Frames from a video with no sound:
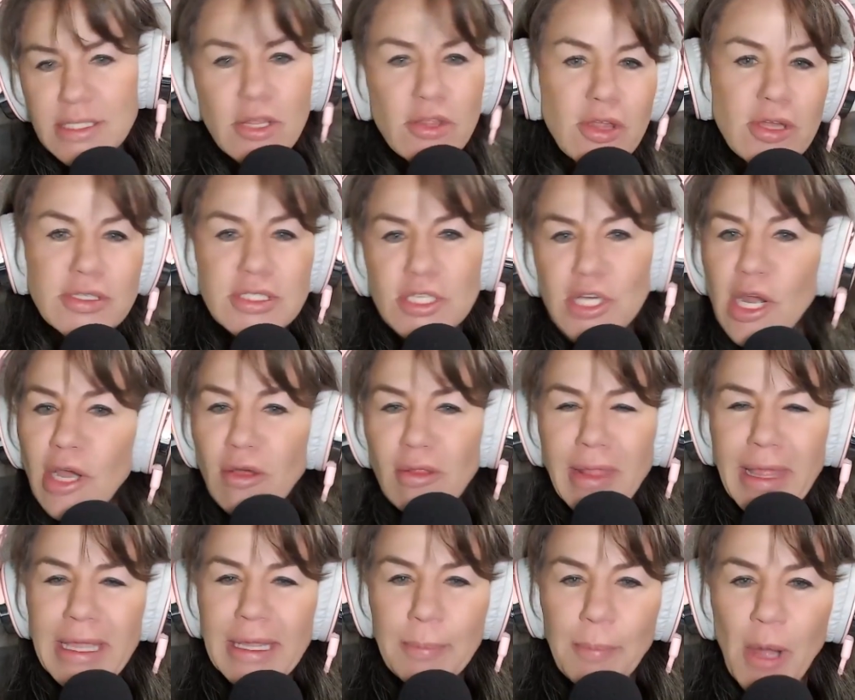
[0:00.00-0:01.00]
so there's no
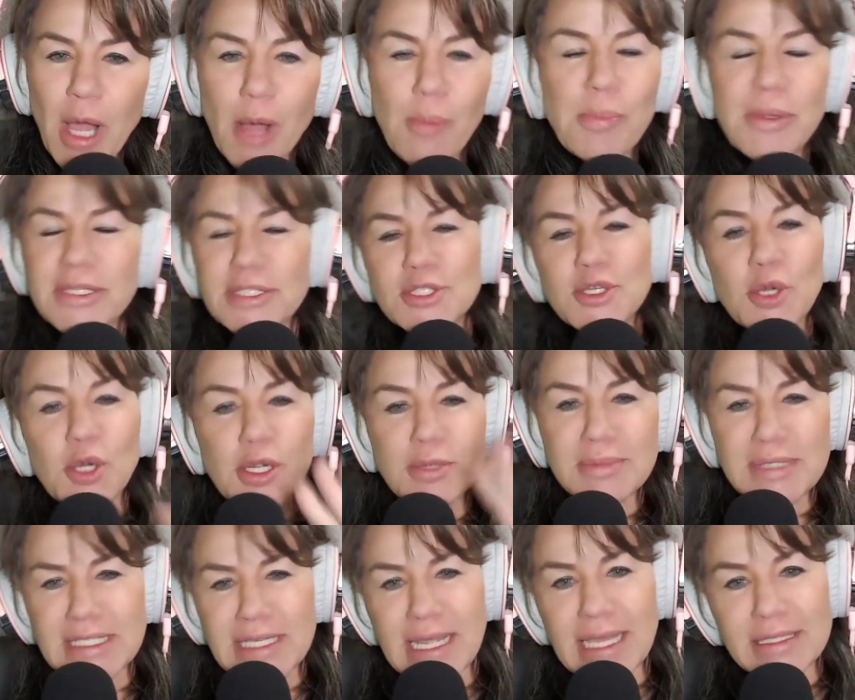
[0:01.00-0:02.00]
like pomp and
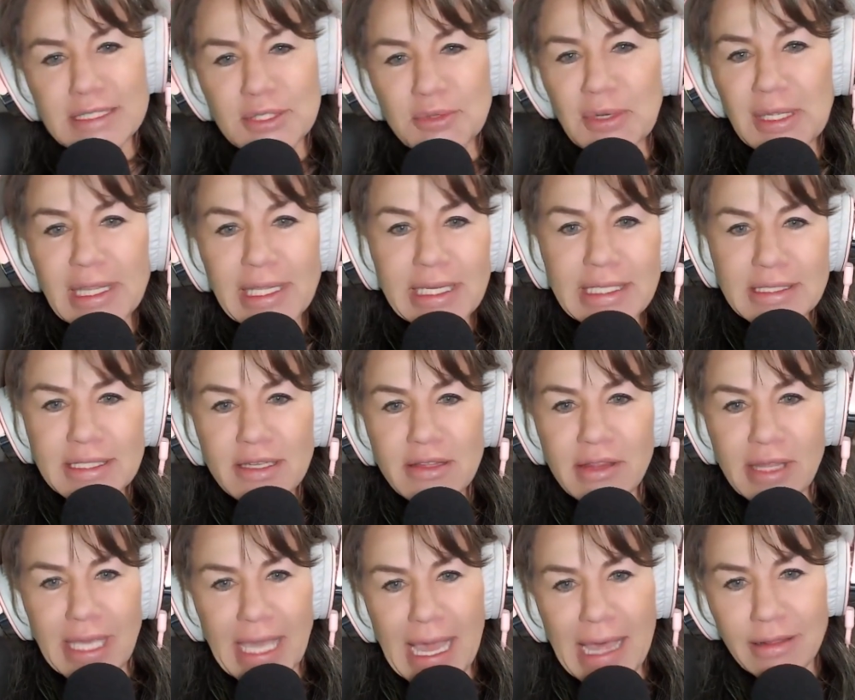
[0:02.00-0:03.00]
circumstance really until
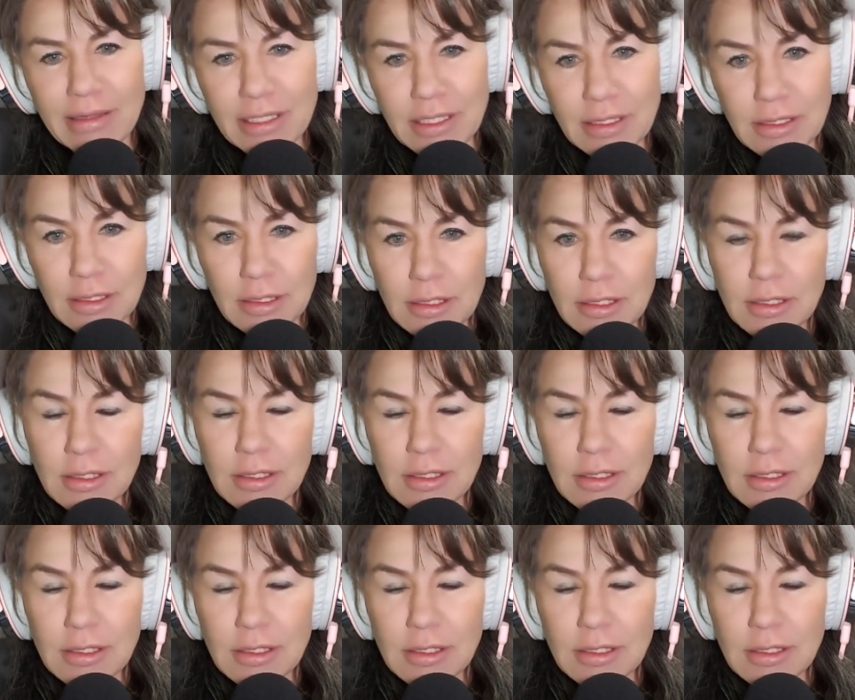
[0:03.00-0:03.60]
the gala.